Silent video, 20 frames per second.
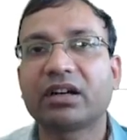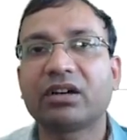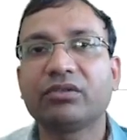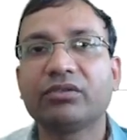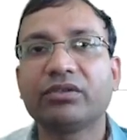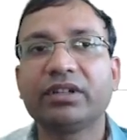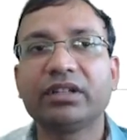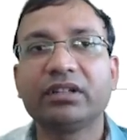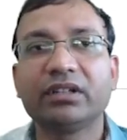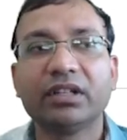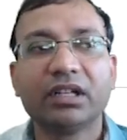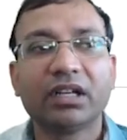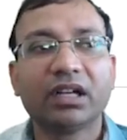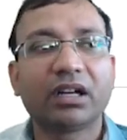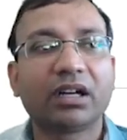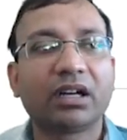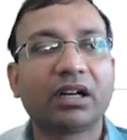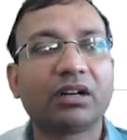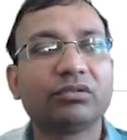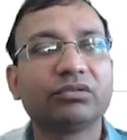like how
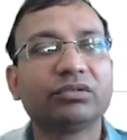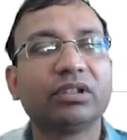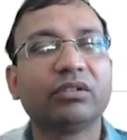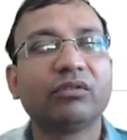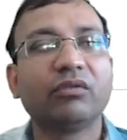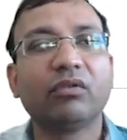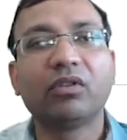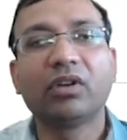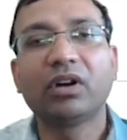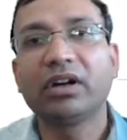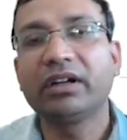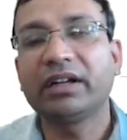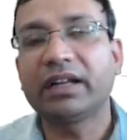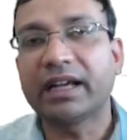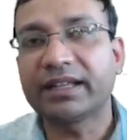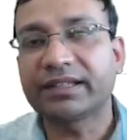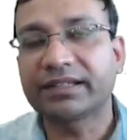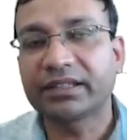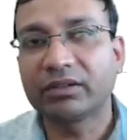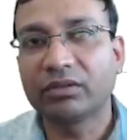the
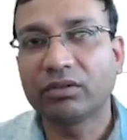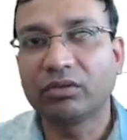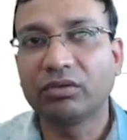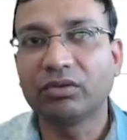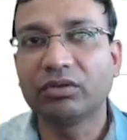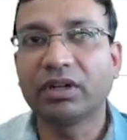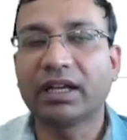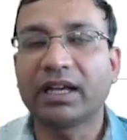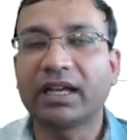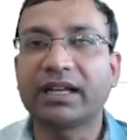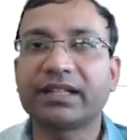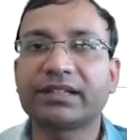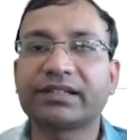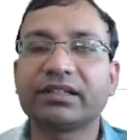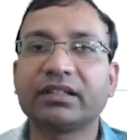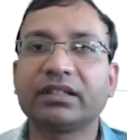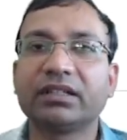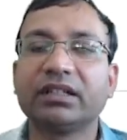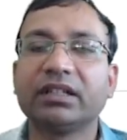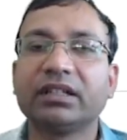world as a whole
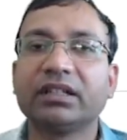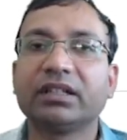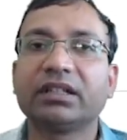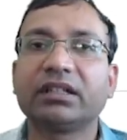has